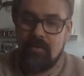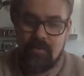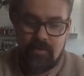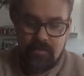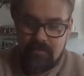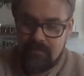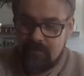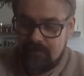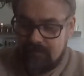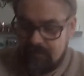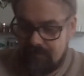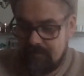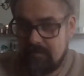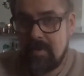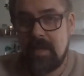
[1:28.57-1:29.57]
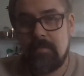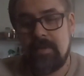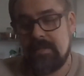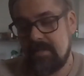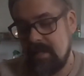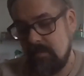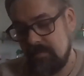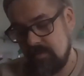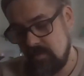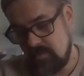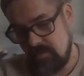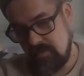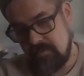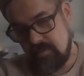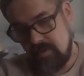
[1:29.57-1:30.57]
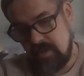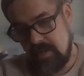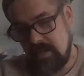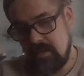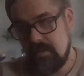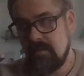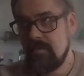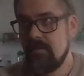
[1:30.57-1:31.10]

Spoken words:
don't know. Maybe some sort of a